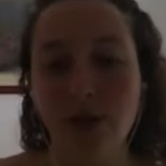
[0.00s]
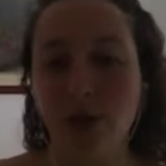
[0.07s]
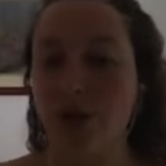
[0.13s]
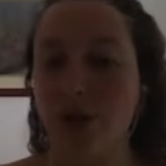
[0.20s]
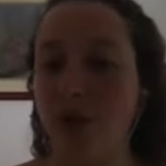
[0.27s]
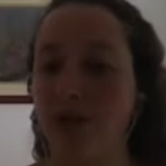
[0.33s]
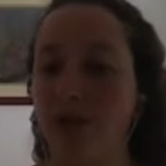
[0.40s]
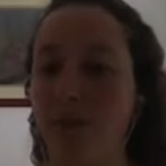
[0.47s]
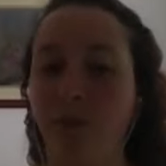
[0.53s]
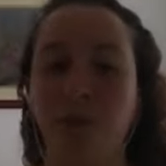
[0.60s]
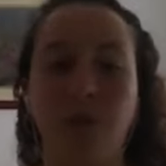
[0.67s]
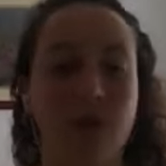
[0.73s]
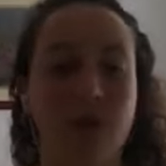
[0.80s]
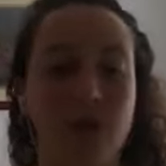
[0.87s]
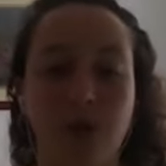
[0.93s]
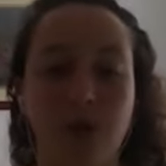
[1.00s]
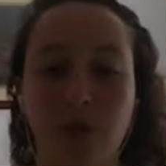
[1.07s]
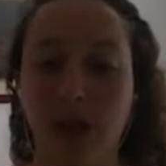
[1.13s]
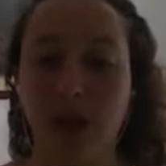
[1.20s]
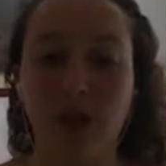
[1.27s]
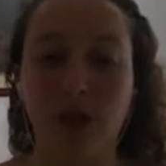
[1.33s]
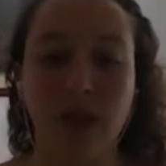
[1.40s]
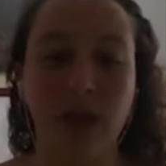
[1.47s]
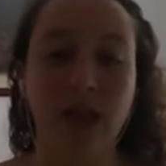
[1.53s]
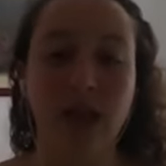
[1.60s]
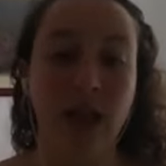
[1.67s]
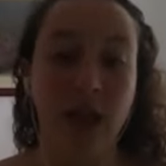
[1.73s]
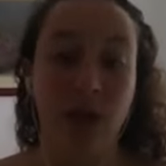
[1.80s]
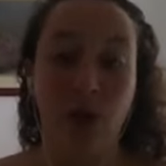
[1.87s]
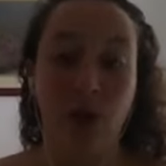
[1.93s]
or other post graduation.
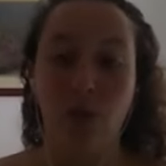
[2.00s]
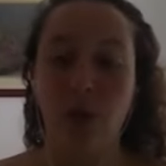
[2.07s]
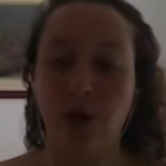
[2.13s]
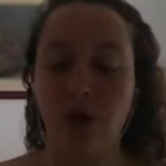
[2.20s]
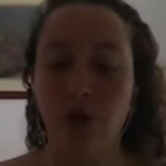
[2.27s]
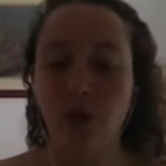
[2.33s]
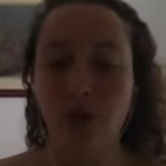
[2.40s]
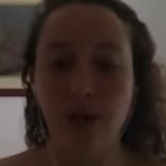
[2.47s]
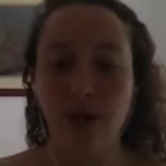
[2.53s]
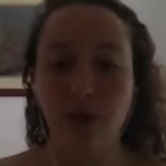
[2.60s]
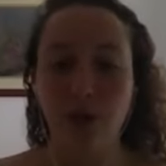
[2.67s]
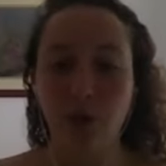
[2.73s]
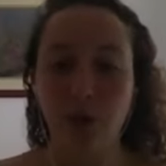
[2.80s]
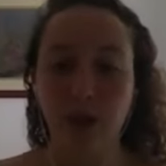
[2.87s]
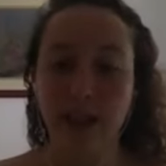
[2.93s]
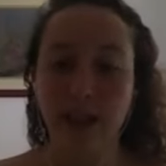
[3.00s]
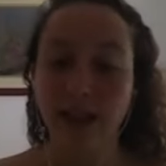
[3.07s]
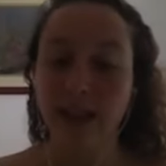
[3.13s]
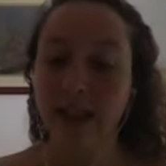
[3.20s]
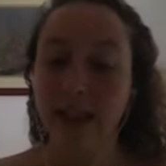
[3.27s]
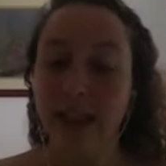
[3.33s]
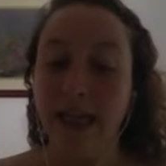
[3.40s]
What should I do here?